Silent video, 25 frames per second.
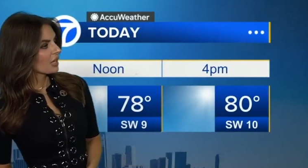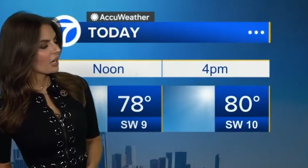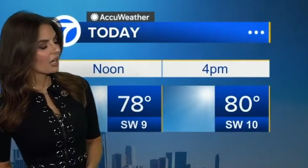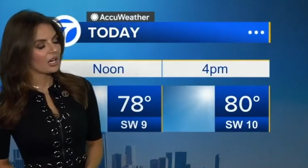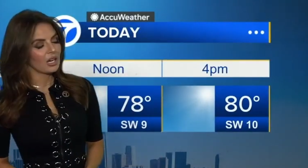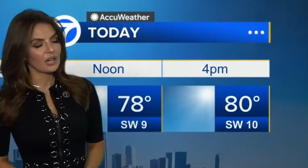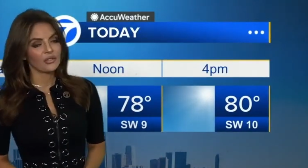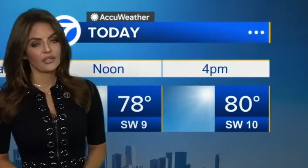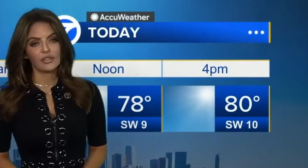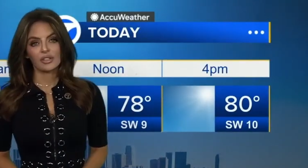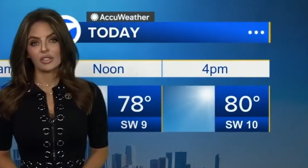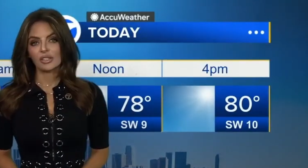
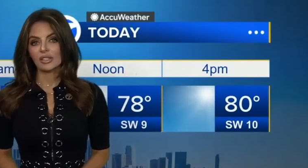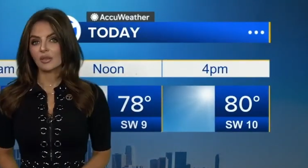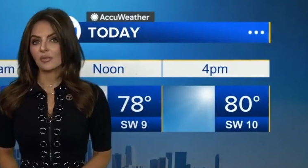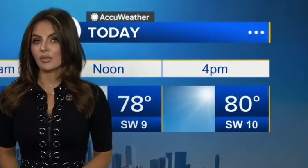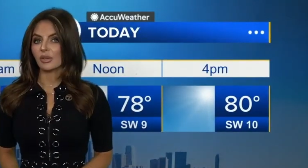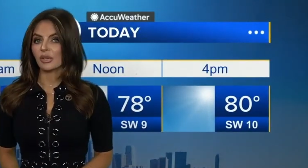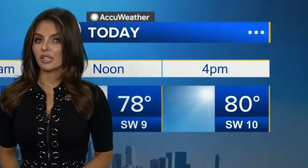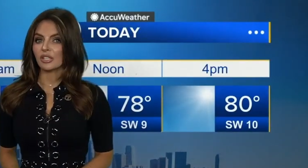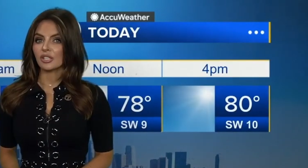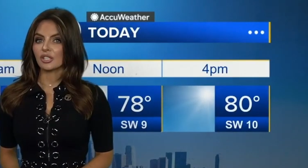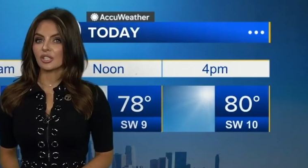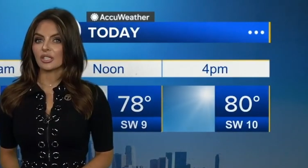Uh, if you're at the
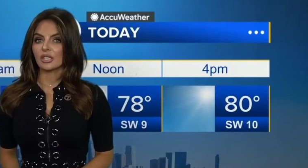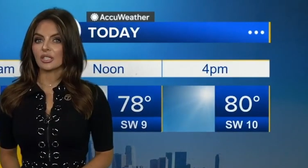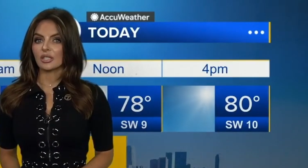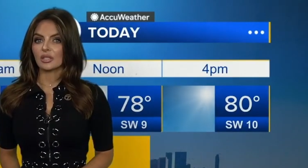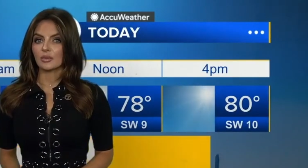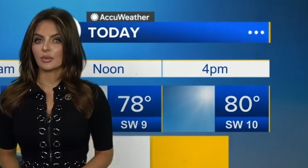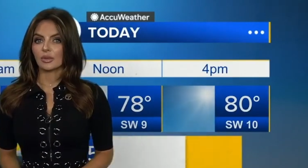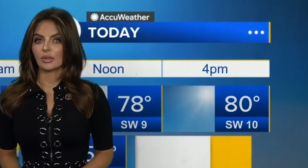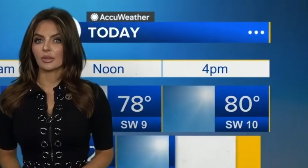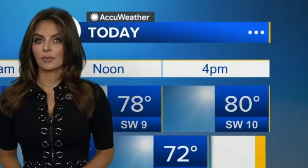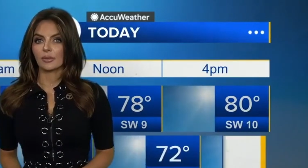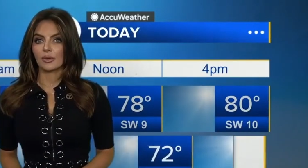
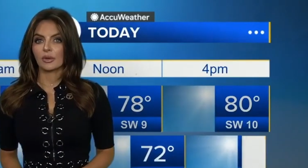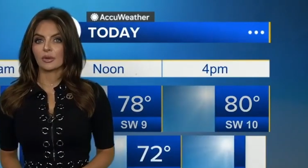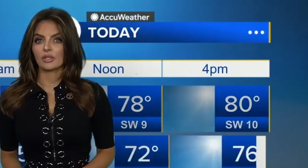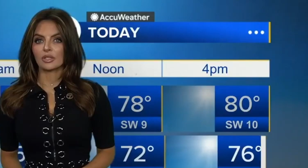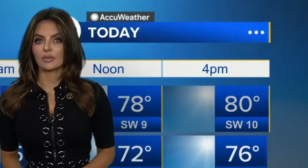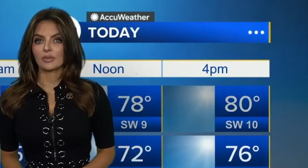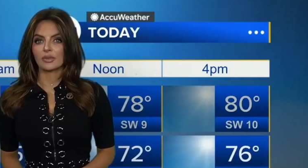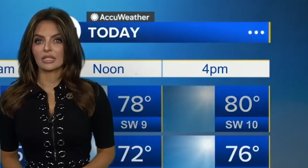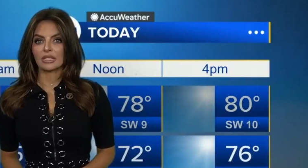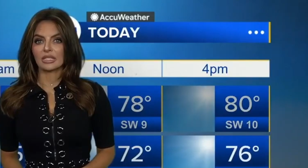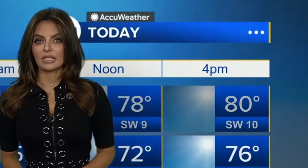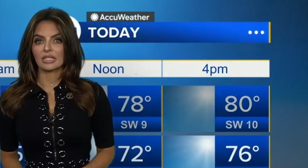beaches, we're going to
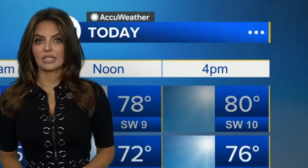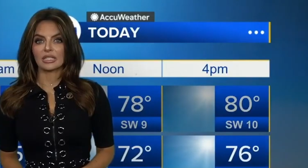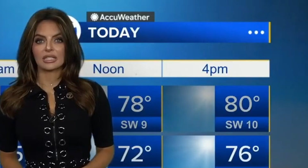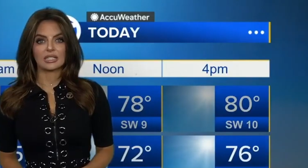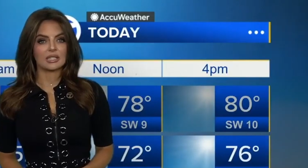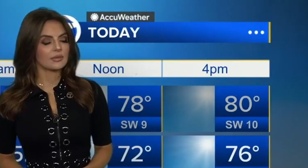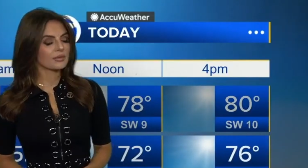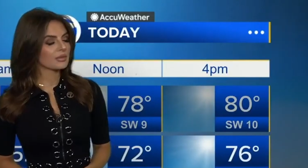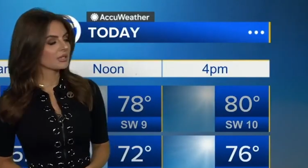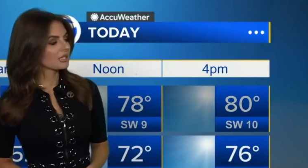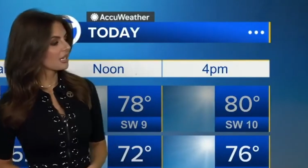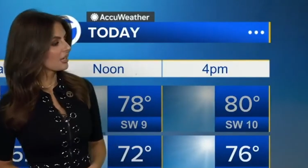mostly be seeing
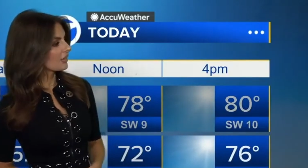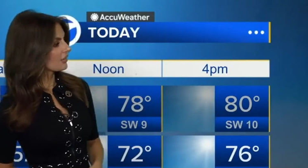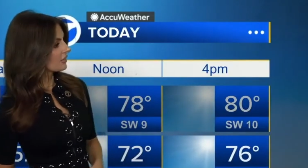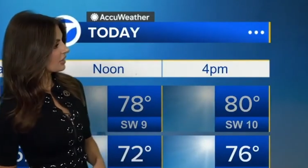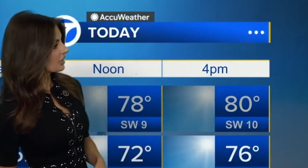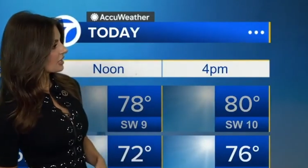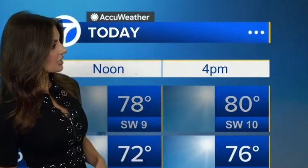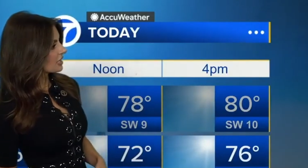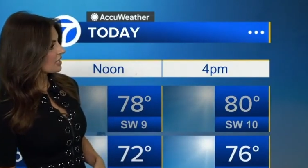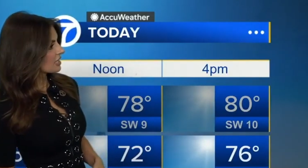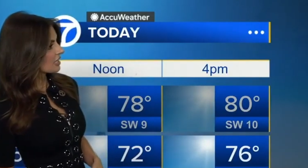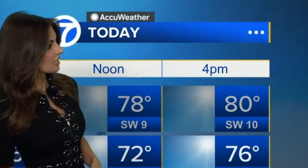some
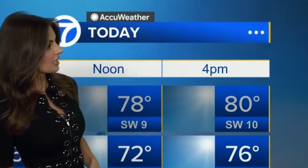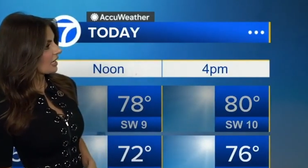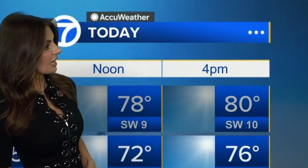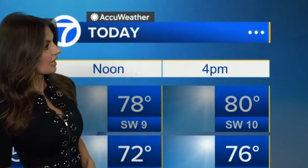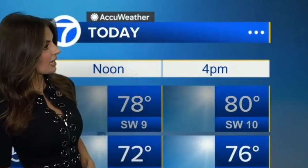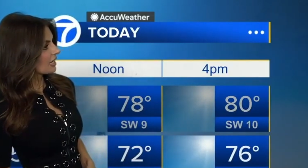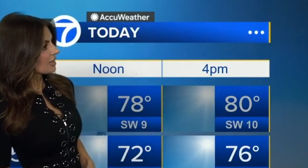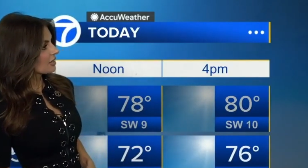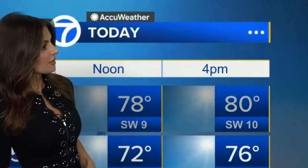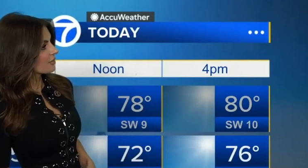70s today.